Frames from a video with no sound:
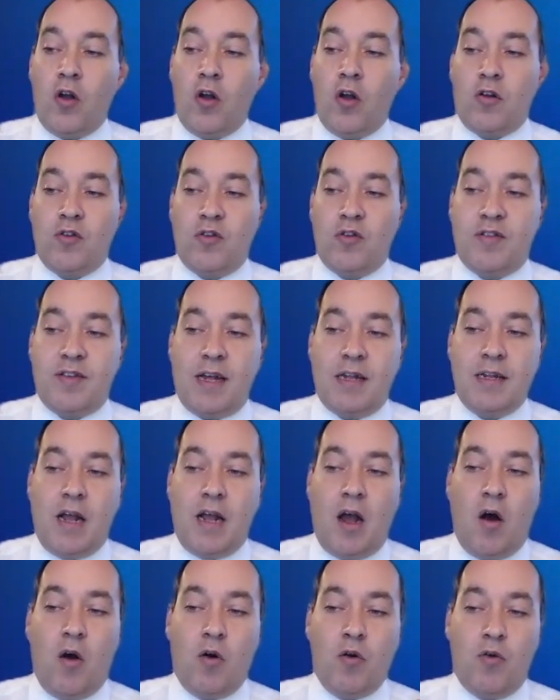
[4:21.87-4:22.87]
an
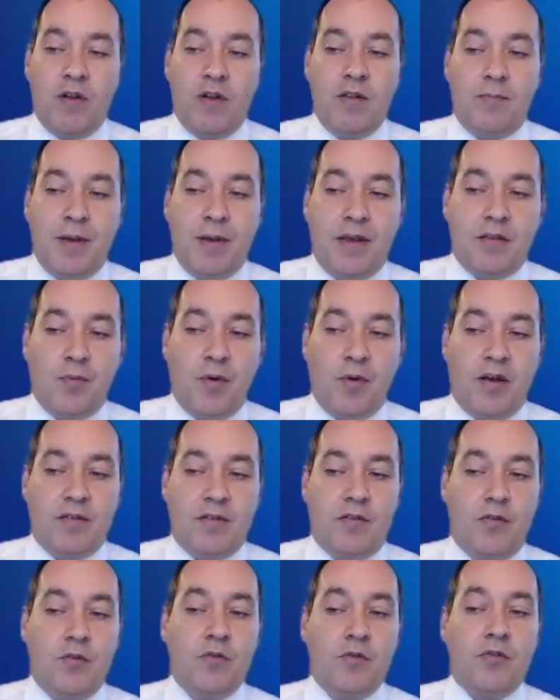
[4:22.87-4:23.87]
understanding how green space
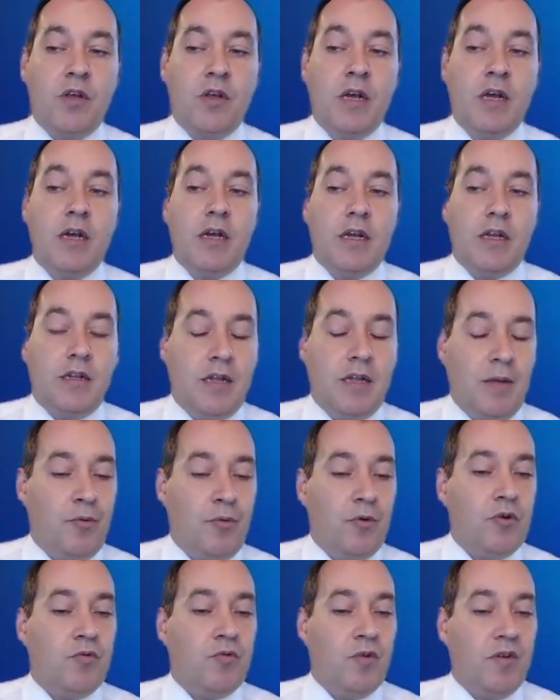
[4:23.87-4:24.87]
was used in
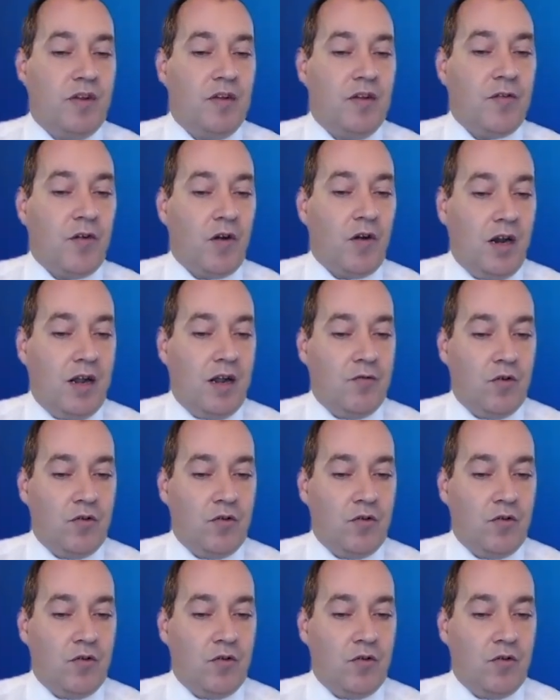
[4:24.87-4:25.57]
neighborhoods with different